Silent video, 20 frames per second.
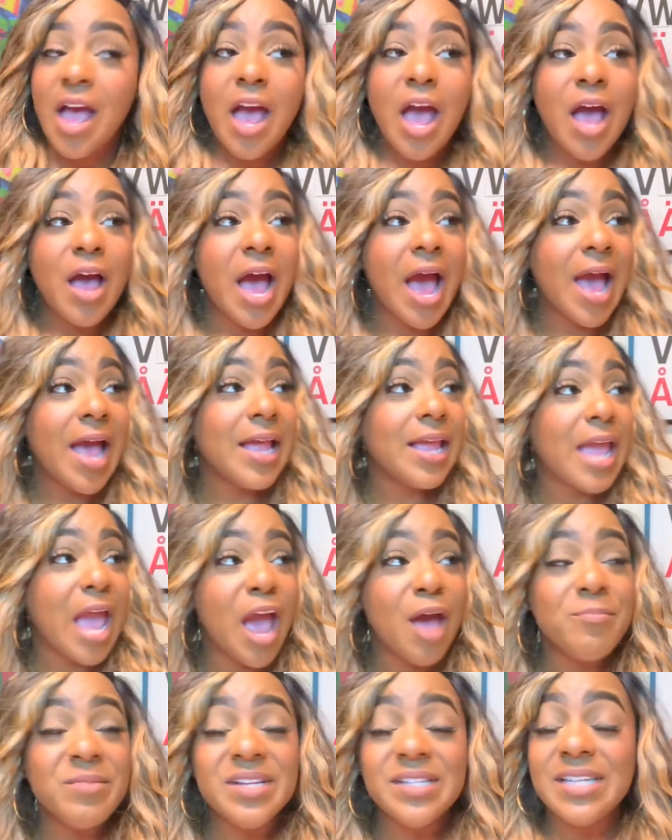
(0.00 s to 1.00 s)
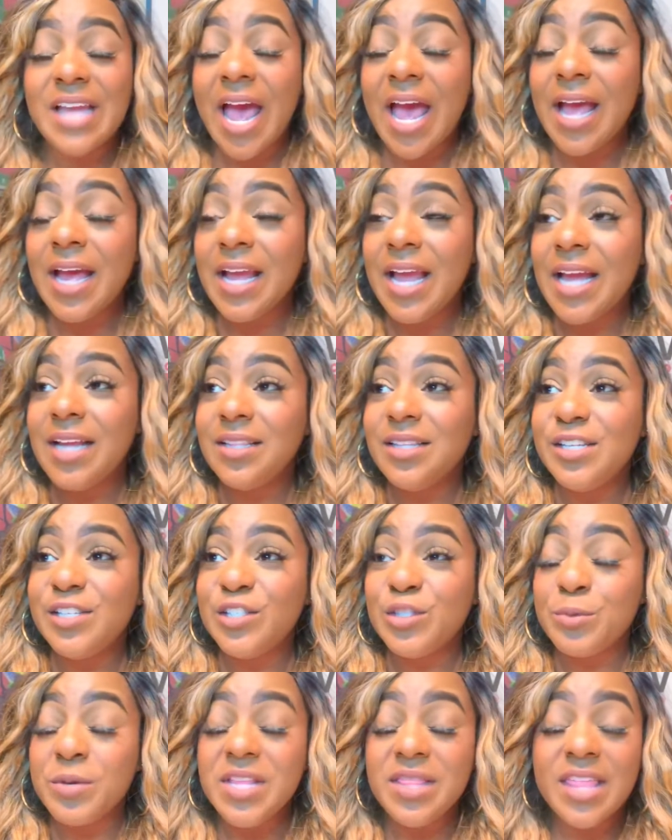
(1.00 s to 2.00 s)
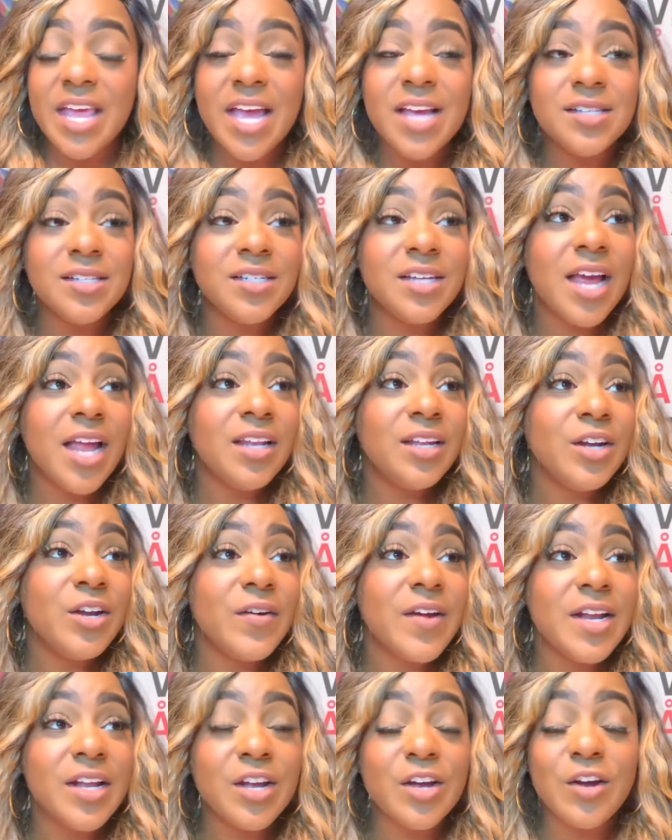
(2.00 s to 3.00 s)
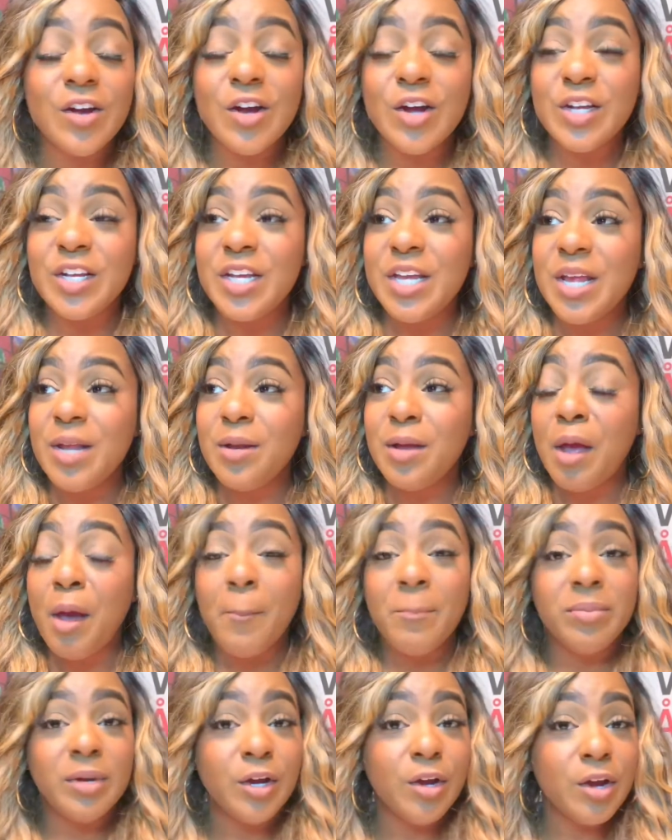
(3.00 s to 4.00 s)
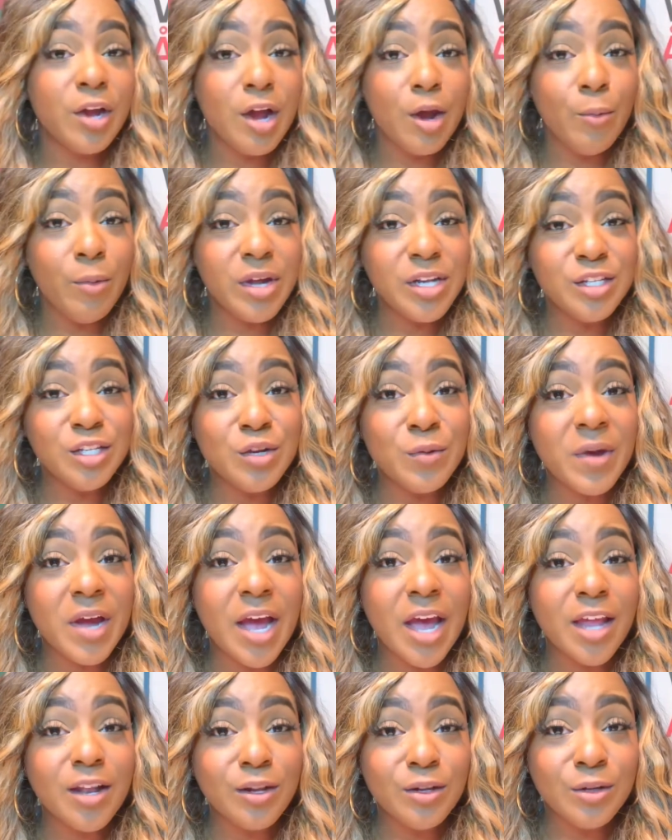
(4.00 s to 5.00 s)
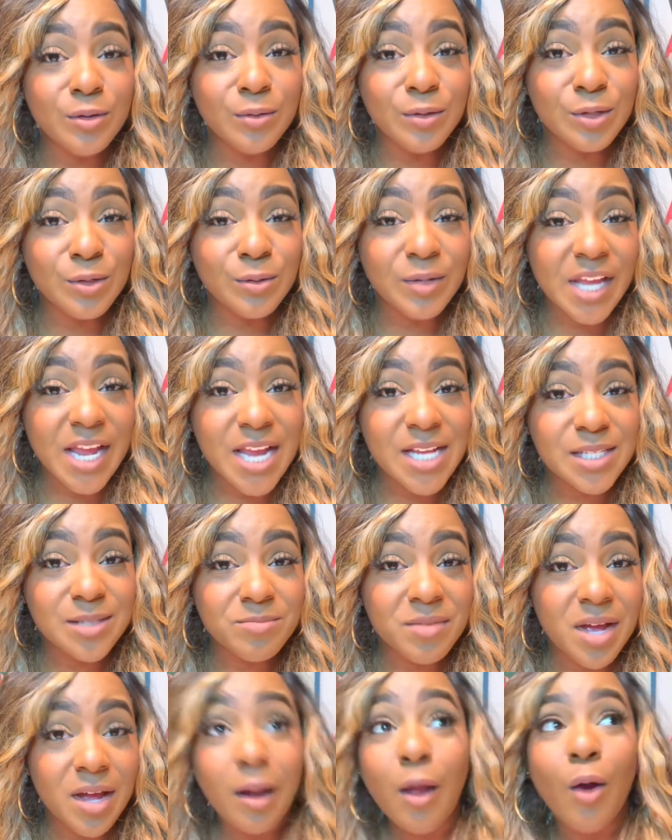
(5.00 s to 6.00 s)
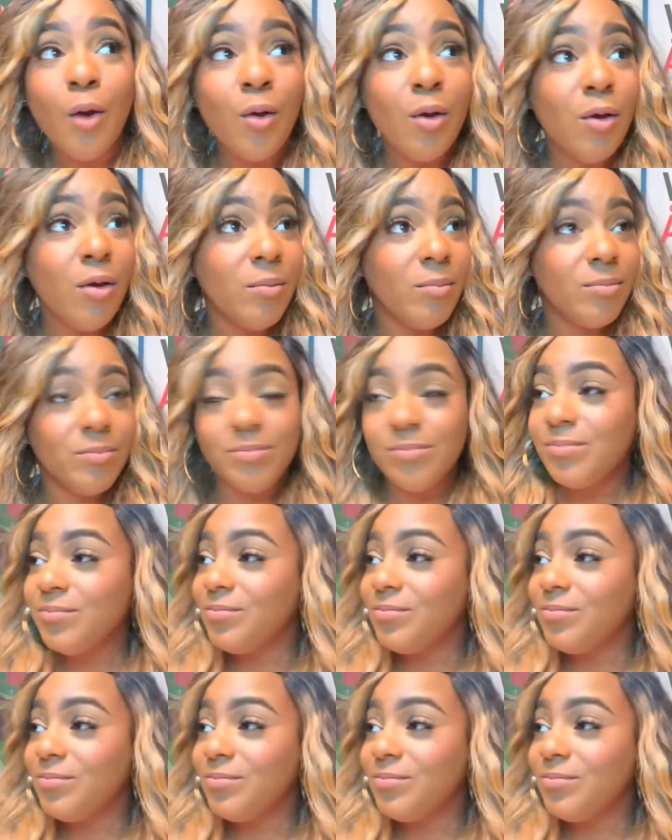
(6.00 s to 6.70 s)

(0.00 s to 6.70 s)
I got this $3,000 credit card debt, but girl, wasn't you in Honolulu last month? Ooh.